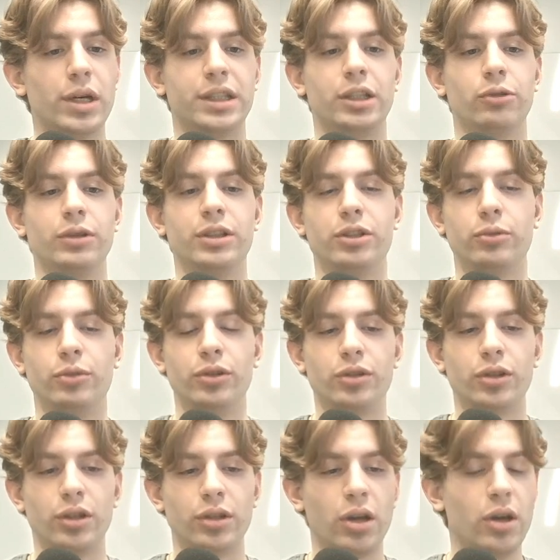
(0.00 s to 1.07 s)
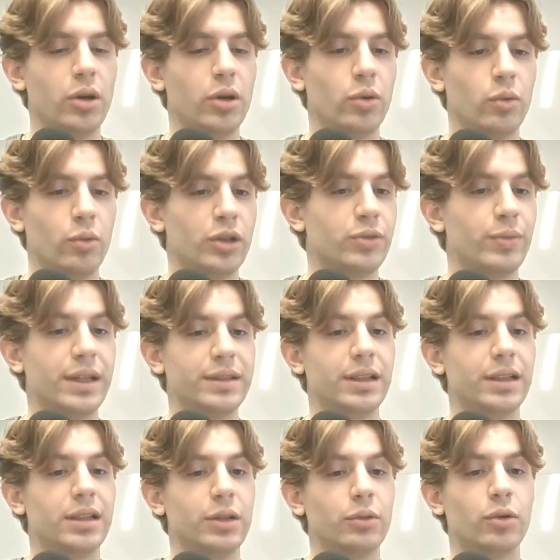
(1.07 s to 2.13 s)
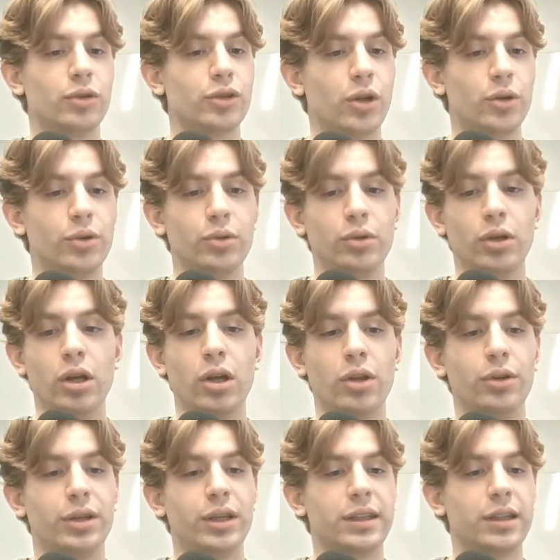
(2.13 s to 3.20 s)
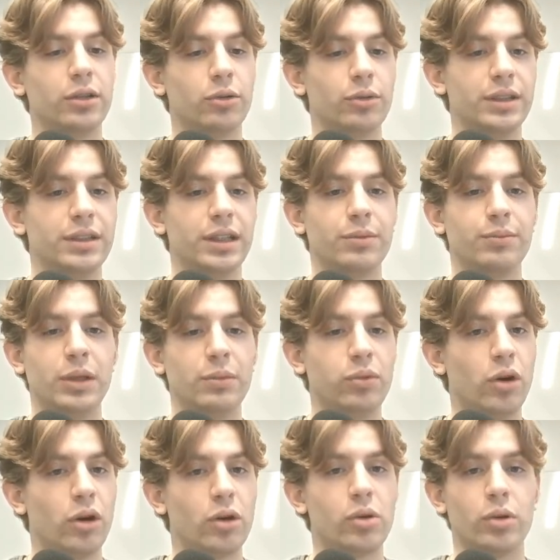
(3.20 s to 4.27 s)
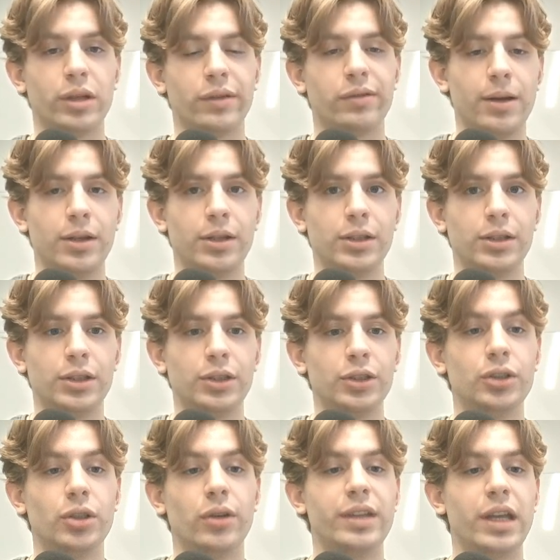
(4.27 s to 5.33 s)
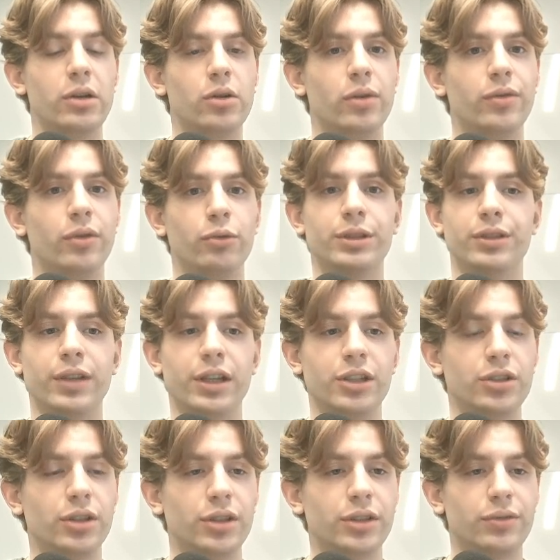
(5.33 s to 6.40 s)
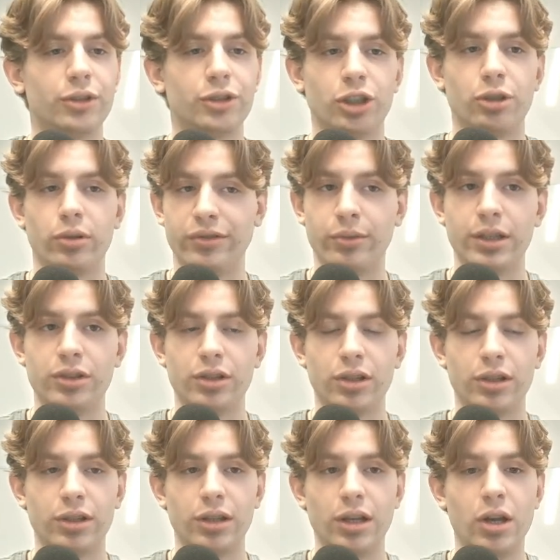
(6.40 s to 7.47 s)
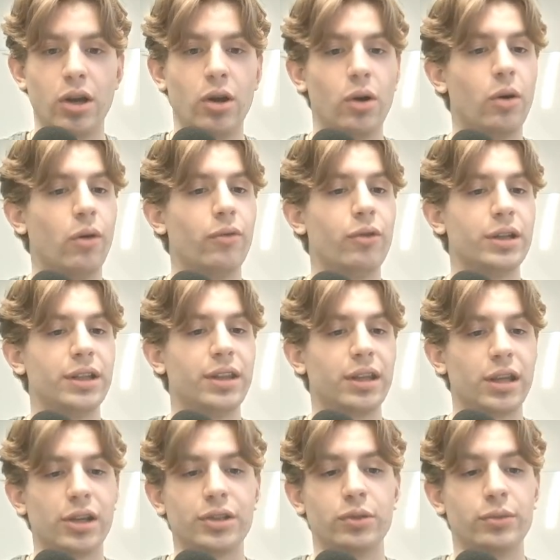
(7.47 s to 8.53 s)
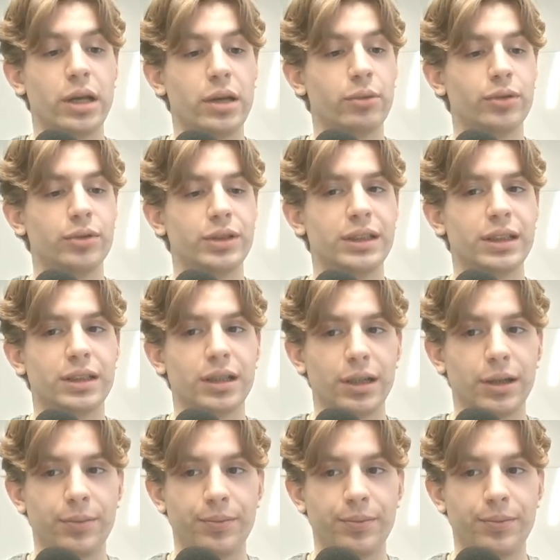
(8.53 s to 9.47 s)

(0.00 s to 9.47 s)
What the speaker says: distribution, which basically will show you the categories that people are calling for. So if they call for reservations, for general information, or for anything else, you'll be able to see it here.